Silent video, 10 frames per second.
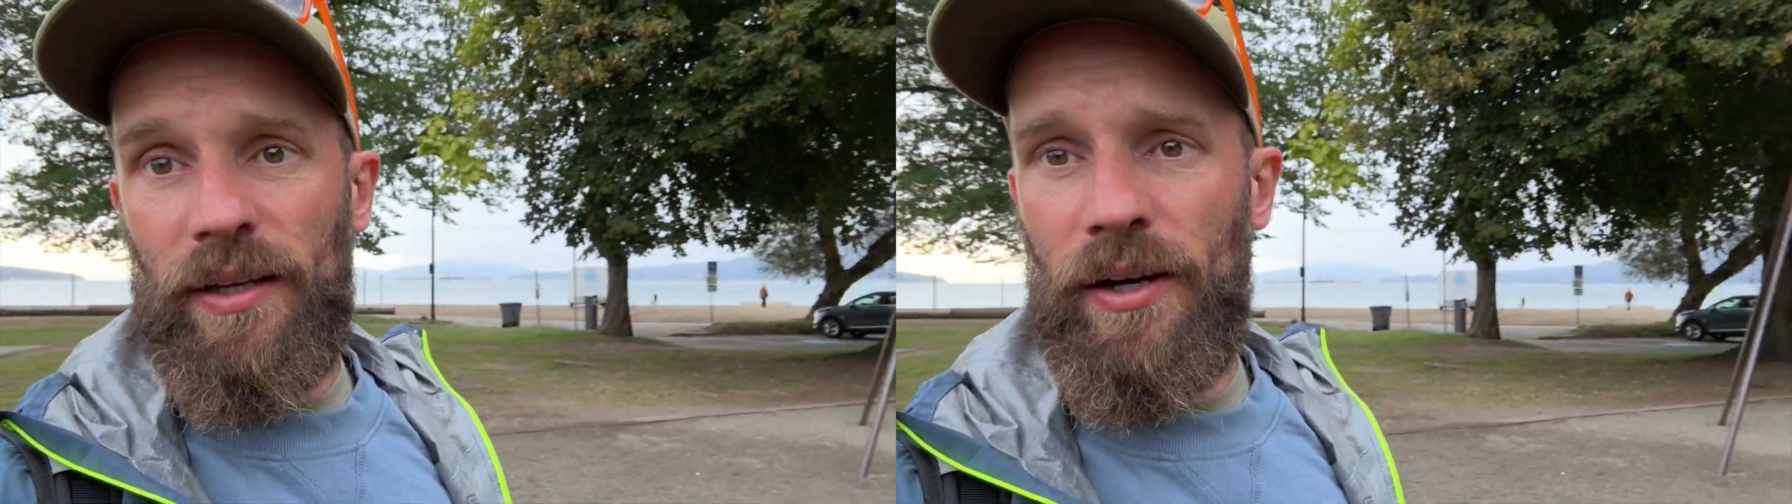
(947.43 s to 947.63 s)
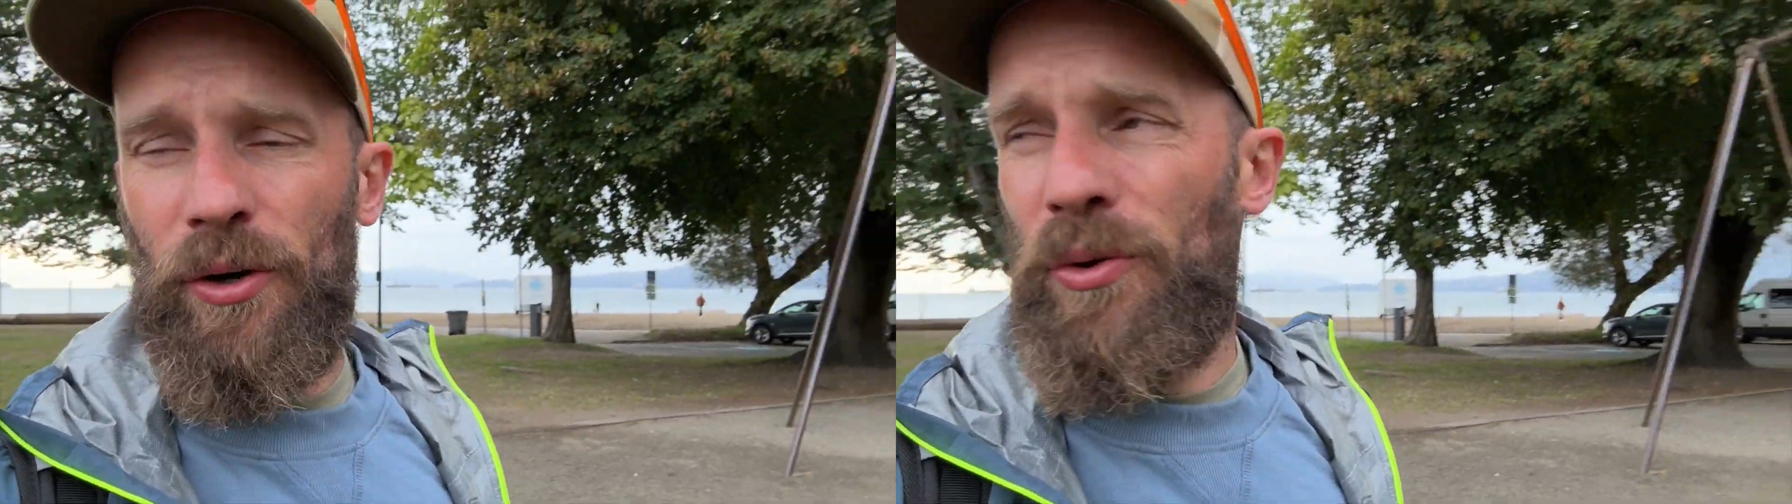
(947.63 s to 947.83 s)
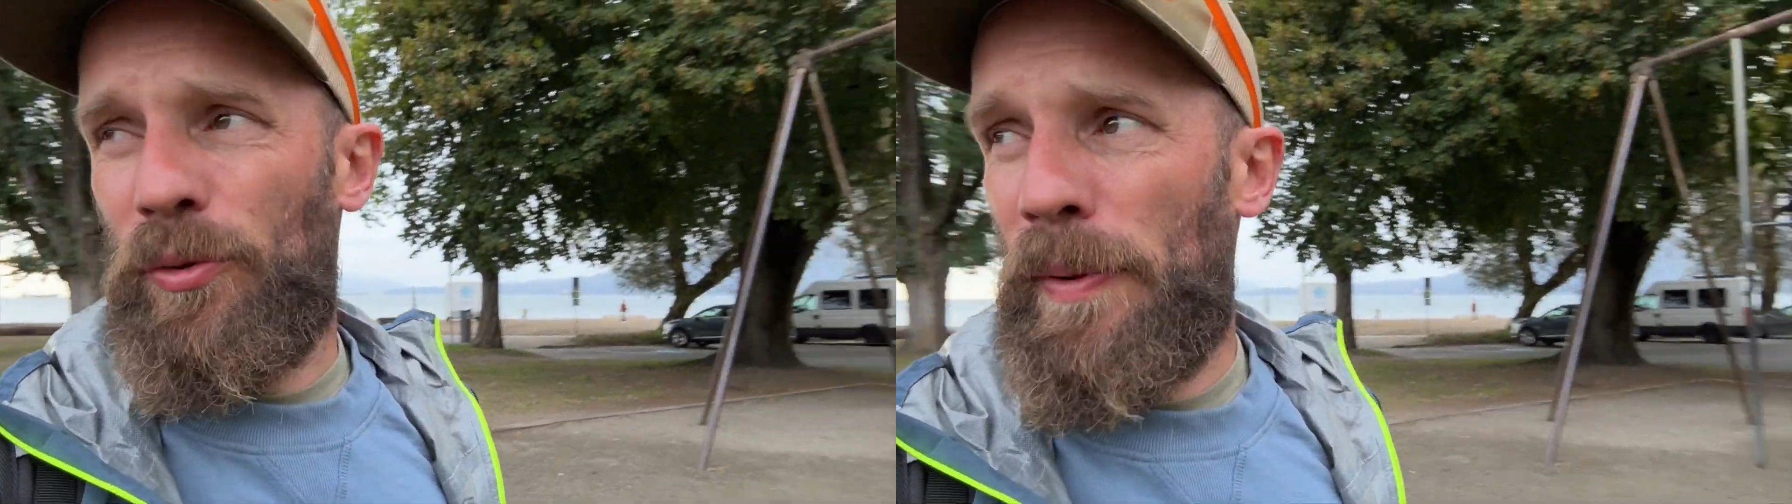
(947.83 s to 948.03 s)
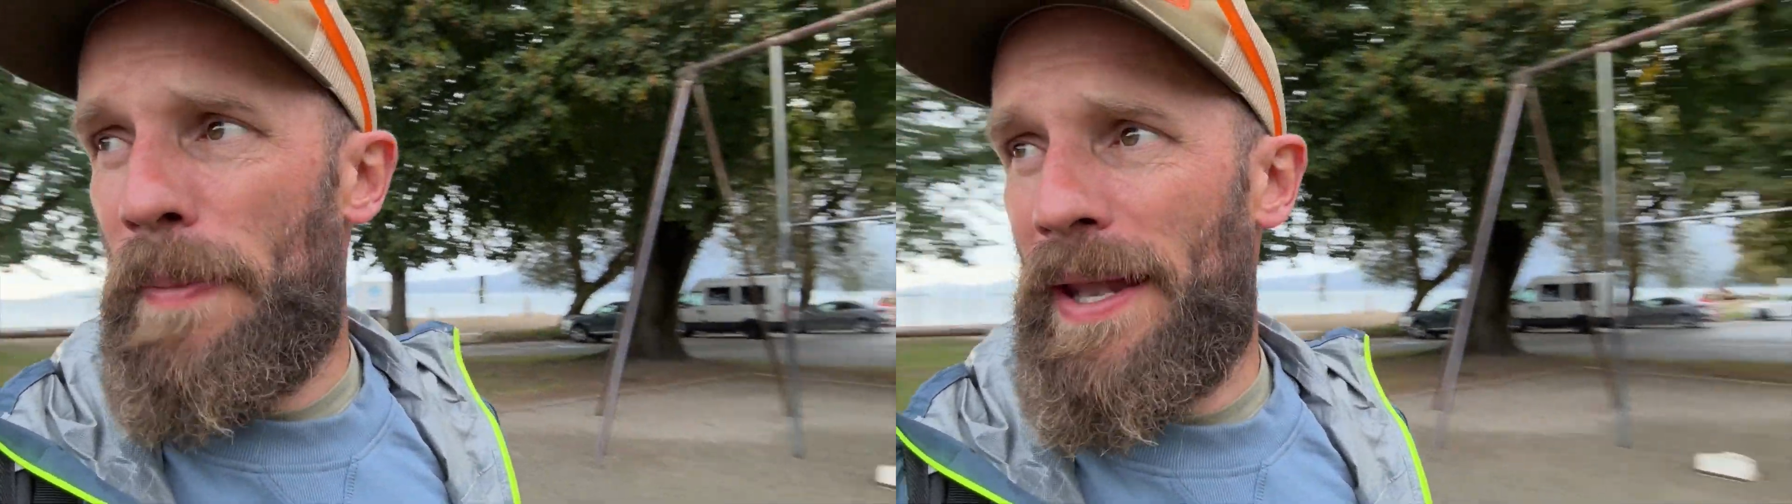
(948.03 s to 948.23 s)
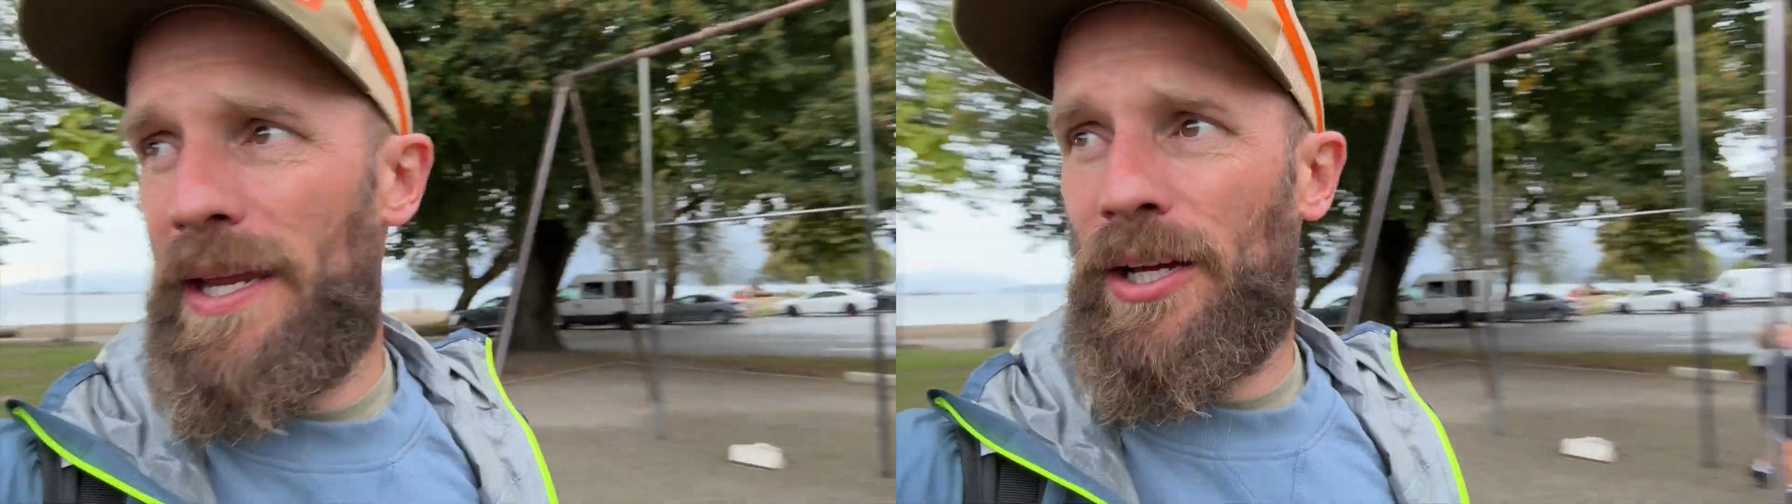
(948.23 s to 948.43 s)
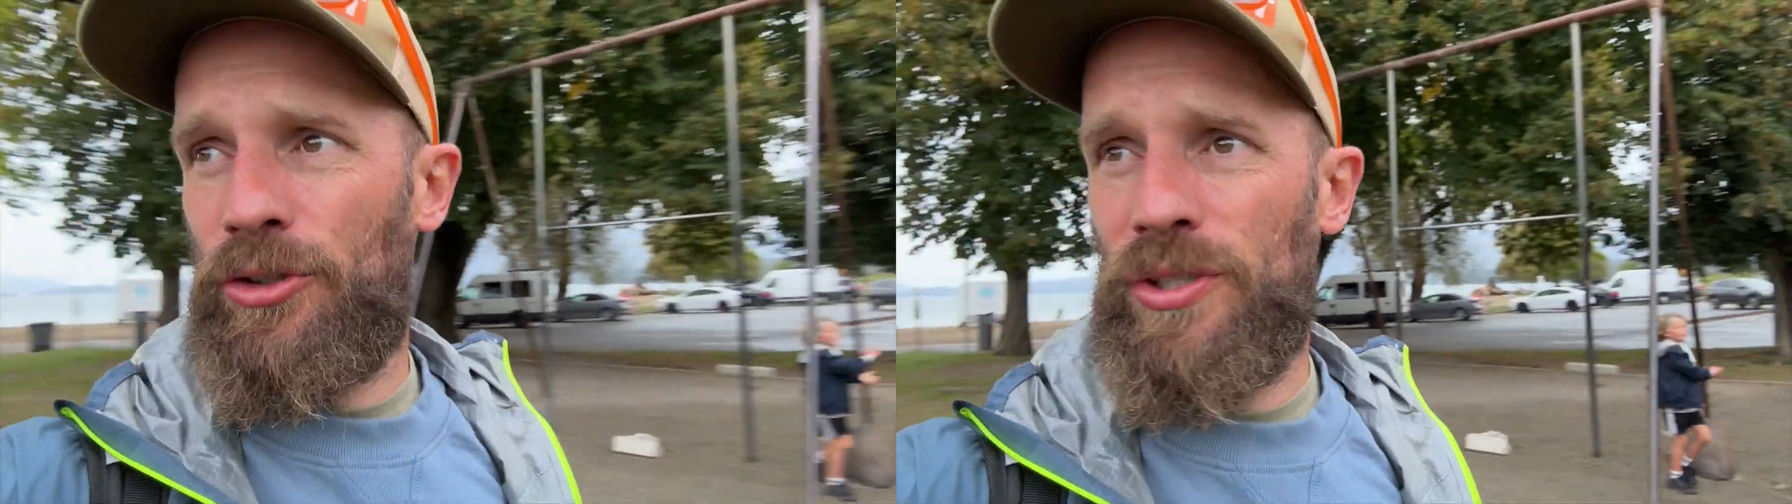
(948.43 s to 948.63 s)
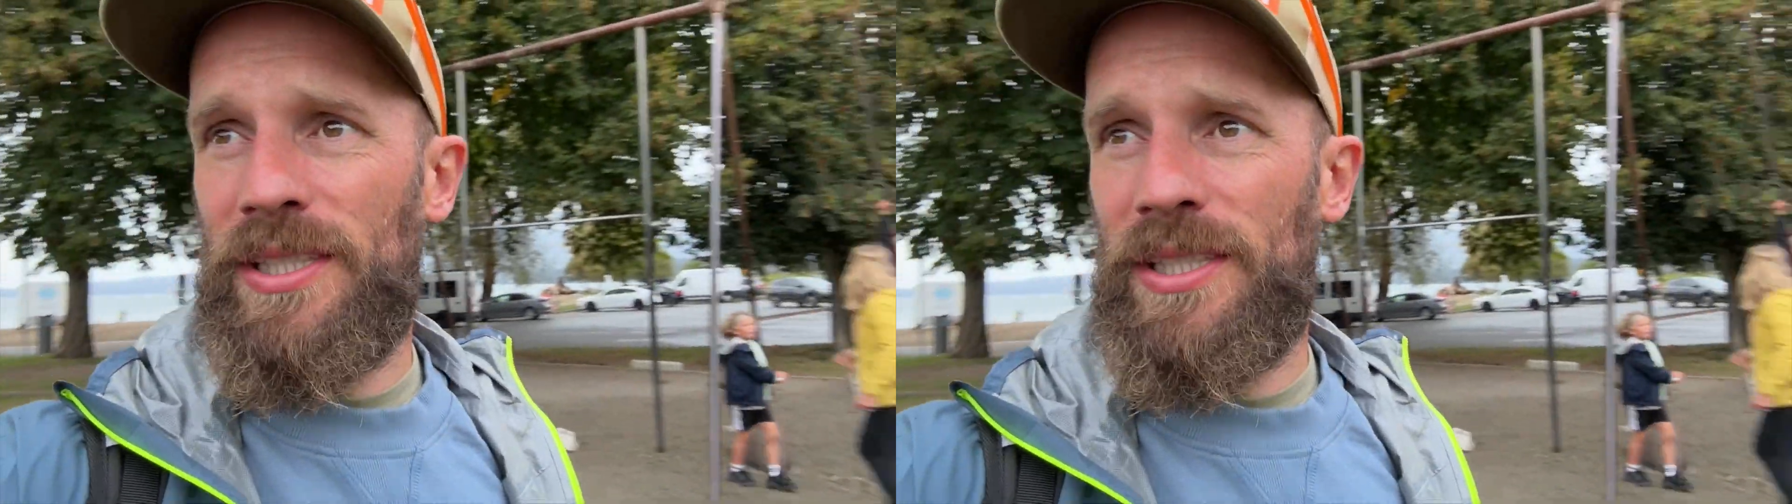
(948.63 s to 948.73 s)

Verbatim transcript: And I know there'll be many countries